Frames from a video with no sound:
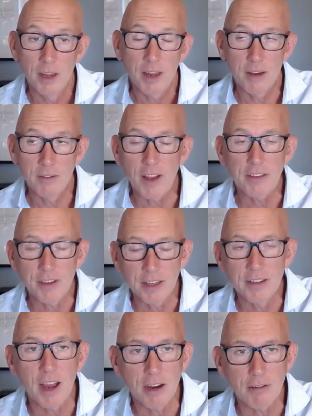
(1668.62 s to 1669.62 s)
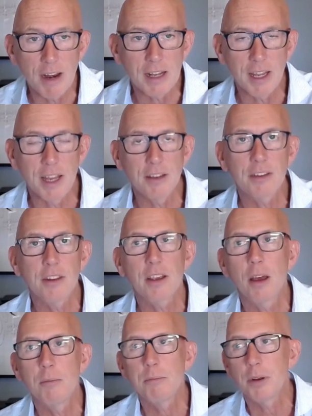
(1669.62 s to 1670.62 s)
invested directly into the
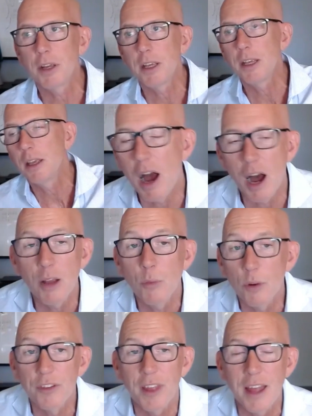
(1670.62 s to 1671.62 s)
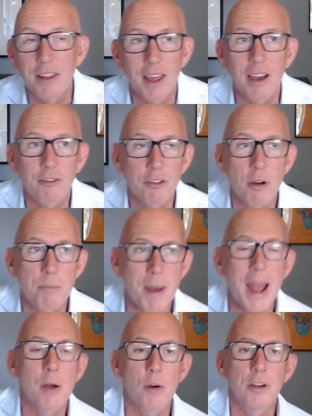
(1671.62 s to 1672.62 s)
company. I was then there for
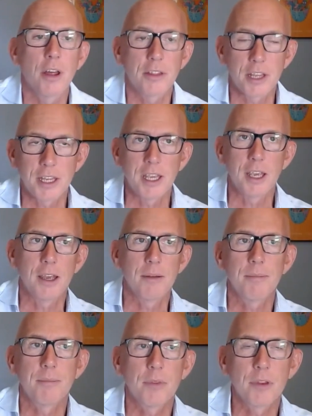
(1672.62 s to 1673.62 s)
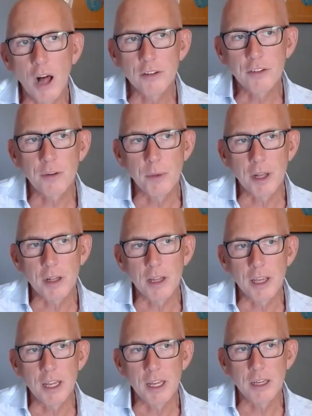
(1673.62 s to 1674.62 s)
about another year.
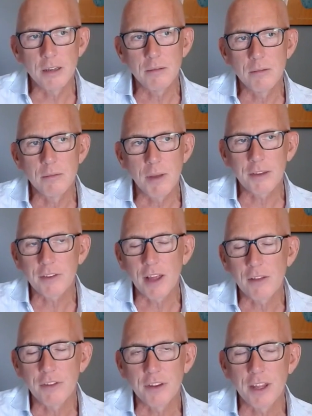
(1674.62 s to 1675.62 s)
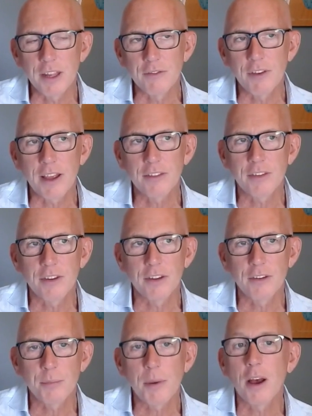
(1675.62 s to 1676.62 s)
Ultimately, myself and the
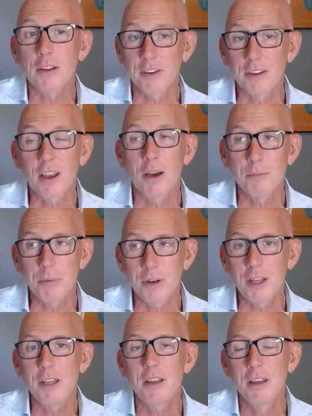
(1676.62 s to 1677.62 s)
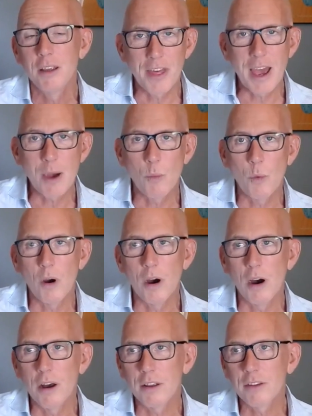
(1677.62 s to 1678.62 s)
investors parted company. That
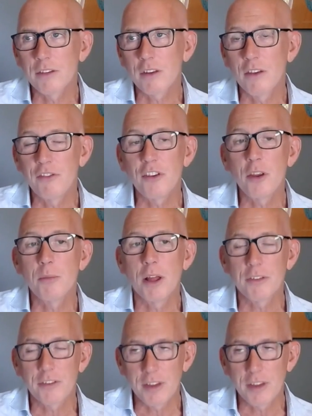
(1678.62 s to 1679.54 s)
was a few months